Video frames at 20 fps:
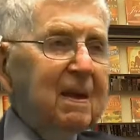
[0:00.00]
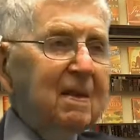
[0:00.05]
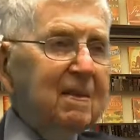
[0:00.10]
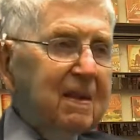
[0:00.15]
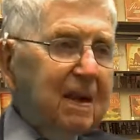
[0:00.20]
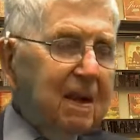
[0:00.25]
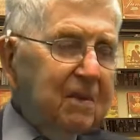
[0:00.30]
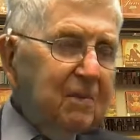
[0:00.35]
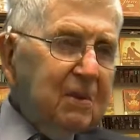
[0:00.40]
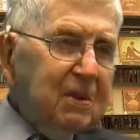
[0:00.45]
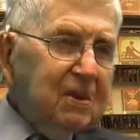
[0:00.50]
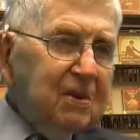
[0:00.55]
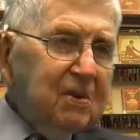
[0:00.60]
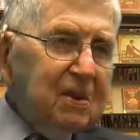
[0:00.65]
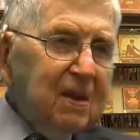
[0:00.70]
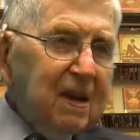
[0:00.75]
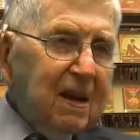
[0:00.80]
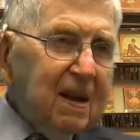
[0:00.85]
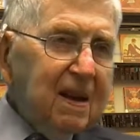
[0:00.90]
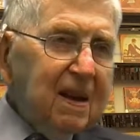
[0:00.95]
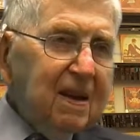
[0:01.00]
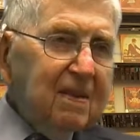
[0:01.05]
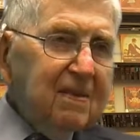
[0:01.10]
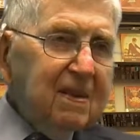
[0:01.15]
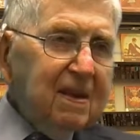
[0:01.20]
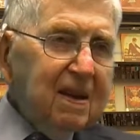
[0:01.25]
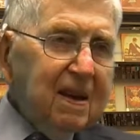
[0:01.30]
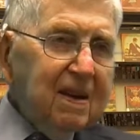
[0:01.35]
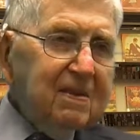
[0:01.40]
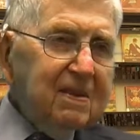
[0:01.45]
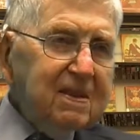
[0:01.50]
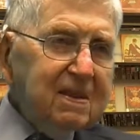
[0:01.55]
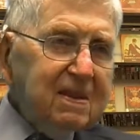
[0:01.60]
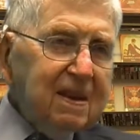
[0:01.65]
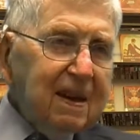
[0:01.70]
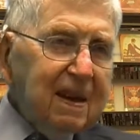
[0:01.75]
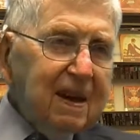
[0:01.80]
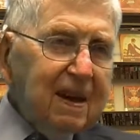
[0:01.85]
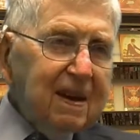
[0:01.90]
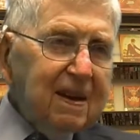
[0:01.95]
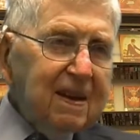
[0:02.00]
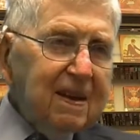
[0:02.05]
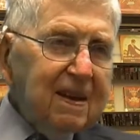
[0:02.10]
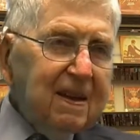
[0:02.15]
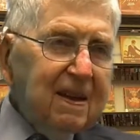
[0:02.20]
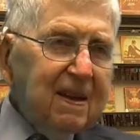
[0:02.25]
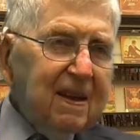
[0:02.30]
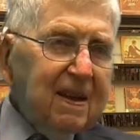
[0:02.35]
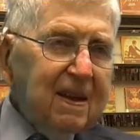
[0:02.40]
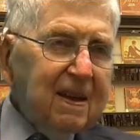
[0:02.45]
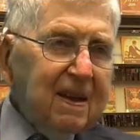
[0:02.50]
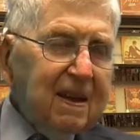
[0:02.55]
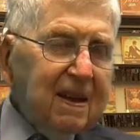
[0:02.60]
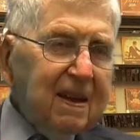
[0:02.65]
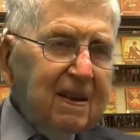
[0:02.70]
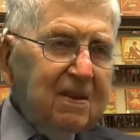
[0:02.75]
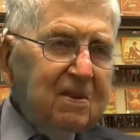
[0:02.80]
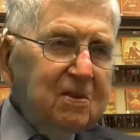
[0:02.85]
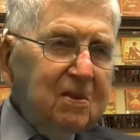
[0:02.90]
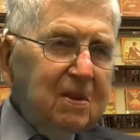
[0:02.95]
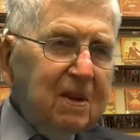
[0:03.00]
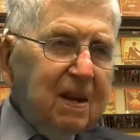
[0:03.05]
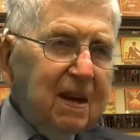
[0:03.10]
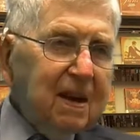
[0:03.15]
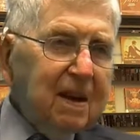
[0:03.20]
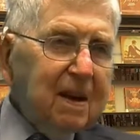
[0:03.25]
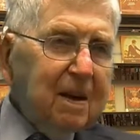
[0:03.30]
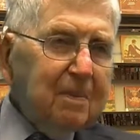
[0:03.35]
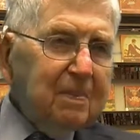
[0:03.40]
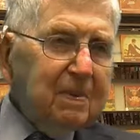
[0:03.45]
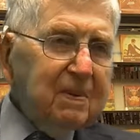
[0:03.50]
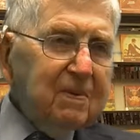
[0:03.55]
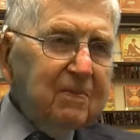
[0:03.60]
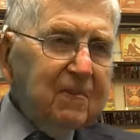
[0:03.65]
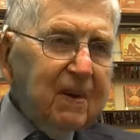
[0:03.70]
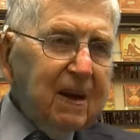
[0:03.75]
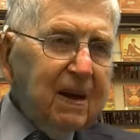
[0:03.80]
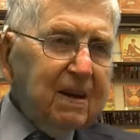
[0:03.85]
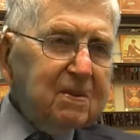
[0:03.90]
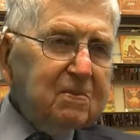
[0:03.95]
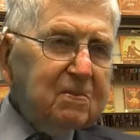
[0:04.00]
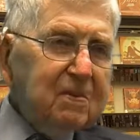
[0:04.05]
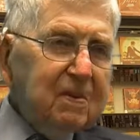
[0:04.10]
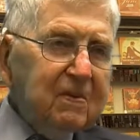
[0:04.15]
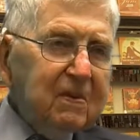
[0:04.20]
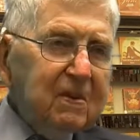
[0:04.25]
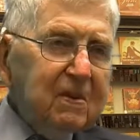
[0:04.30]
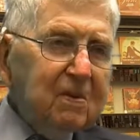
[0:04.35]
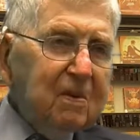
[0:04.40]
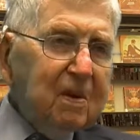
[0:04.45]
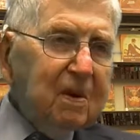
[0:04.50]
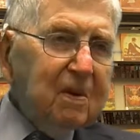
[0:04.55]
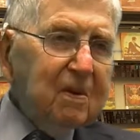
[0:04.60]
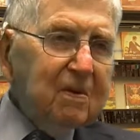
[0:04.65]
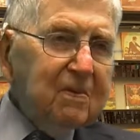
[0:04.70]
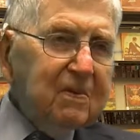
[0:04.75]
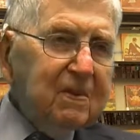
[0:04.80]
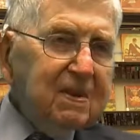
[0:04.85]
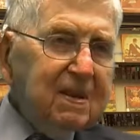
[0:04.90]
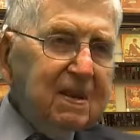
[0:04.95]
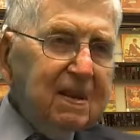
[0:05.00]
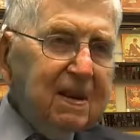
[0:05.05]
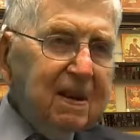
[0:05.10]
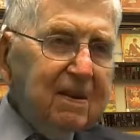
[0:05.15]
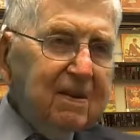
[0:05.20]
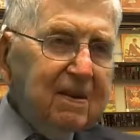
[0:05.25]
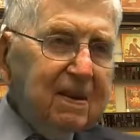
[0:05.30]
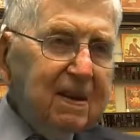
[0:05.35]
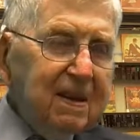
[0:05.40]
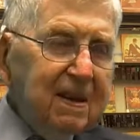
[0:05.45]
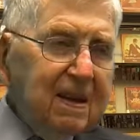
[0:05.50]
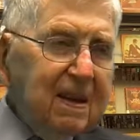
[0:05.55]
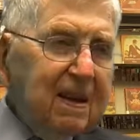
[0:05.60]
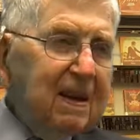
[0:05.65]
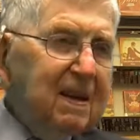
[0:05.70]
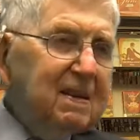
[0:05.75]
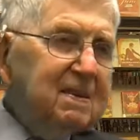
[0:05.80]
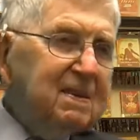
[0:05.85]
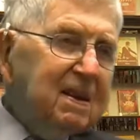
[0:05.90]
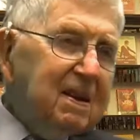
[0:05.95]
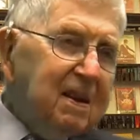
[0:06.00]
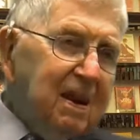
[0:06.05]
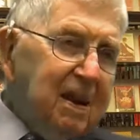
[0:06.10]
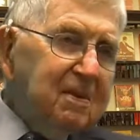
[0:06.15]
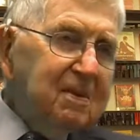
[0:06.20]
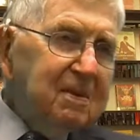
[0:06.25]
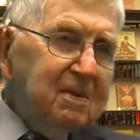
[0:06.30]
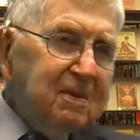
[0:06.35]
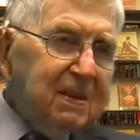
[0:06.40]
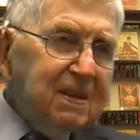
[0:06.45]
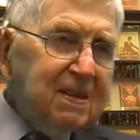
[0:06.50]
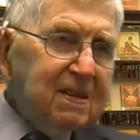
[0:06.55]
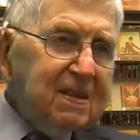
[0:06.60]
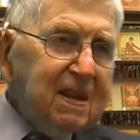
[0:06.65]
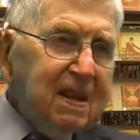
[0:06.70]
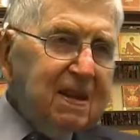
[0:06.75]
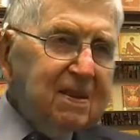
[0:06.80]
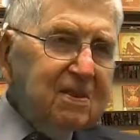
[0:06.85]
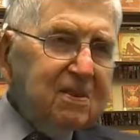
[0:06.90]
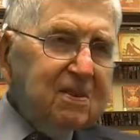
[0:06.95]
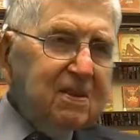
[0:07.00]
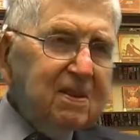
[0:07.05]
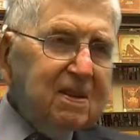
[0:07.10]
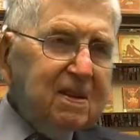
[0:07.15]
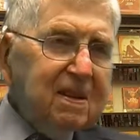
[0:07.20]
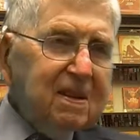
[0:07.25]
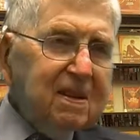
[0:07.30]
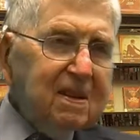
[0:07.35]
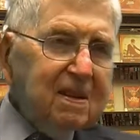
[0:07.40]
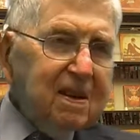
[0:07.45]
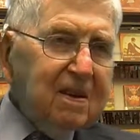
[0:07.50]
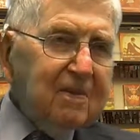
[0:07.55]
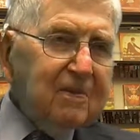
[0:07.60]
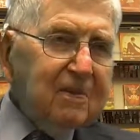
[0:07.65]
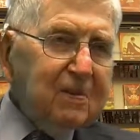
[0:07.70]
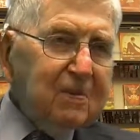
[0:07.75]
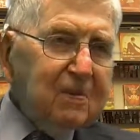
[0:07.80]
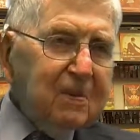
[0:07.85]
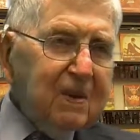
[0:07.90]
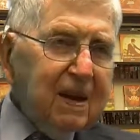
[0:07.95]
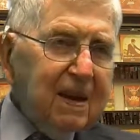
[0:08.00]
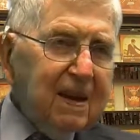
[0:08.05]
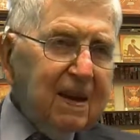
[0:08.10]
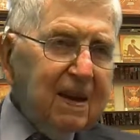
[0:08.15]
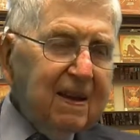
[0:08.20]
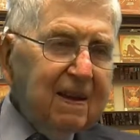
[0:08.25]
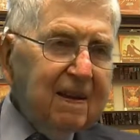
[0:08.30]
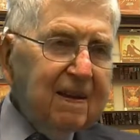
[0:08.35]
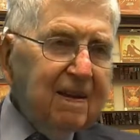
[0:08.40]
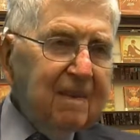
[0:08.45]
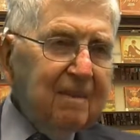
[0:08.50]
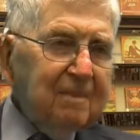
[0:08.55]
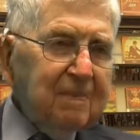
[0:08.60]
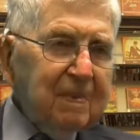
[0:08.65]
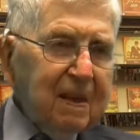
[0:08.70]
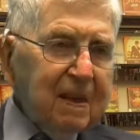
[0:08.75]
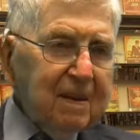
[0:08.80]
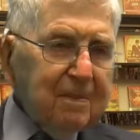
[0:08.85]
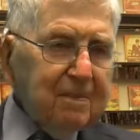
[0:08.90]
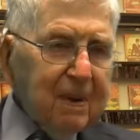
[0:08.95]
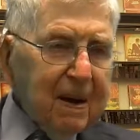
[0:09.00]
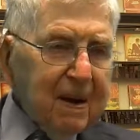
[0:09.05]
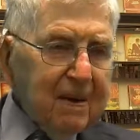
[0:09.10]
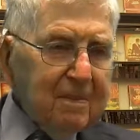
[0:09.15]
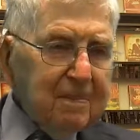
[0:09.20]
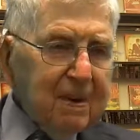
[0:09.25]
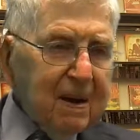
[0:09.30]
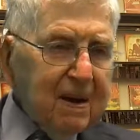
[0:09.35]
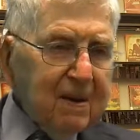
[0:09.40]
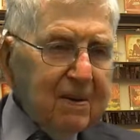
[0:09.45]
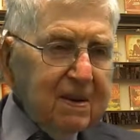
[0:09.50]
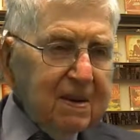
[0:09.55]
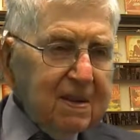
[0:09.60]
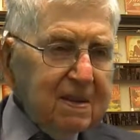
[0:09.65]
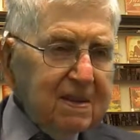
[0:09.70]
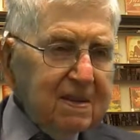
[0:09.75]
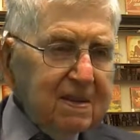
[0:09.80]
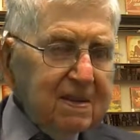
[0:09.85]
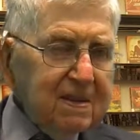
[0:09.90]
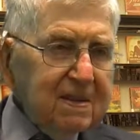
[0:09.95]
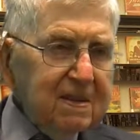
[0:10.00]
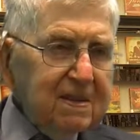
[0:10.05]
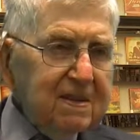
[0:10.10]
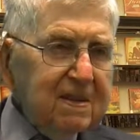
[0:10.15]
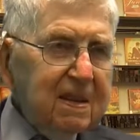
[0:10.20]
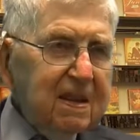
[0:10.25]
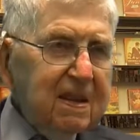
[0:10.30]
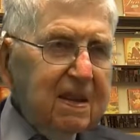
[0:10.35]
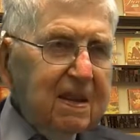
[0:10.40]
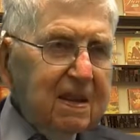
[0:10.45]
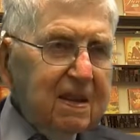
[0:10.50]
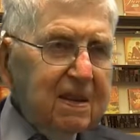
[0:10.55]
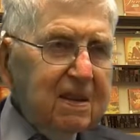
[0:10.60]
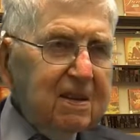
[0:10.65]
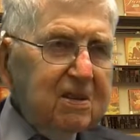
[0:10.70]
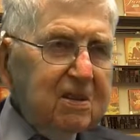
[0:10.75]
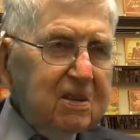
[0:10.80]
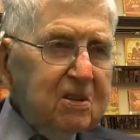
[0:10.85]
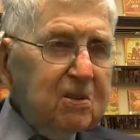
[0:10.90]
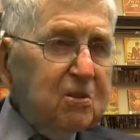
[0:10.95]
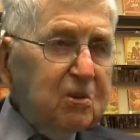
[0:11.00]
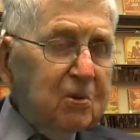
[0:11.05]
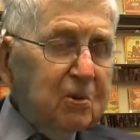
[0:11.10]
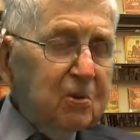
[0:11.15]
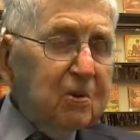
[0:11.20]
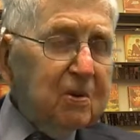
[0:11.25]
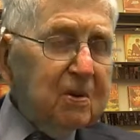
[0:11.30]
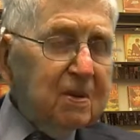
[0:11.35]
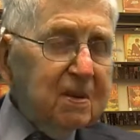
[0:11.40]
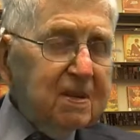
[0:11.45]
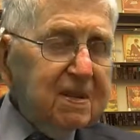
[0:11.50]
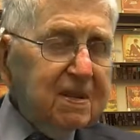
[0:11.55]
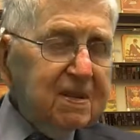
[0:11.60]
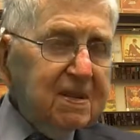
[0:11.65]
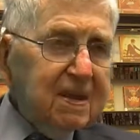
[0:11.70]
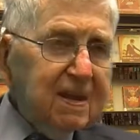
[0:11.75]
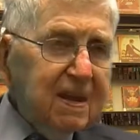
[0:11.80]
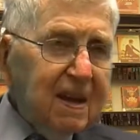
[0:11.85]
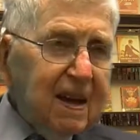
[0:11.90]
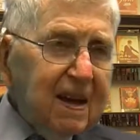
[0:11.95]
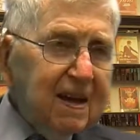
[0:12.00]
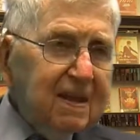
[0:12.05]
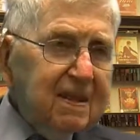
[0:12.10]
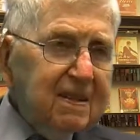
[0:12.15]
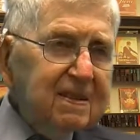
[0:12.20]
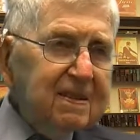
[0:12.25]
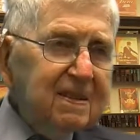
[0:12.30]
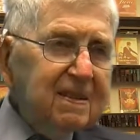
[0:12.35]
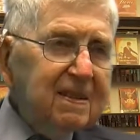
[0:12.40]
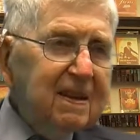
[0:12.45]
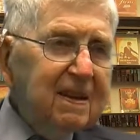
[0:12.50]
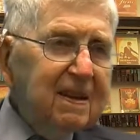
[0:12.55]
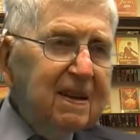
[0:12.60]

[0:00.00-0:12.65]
Then when you get on the other side, and you get up in Fox River Grove and Cary, it's another extension in a different way. And Barrington is a jewel, it's an island.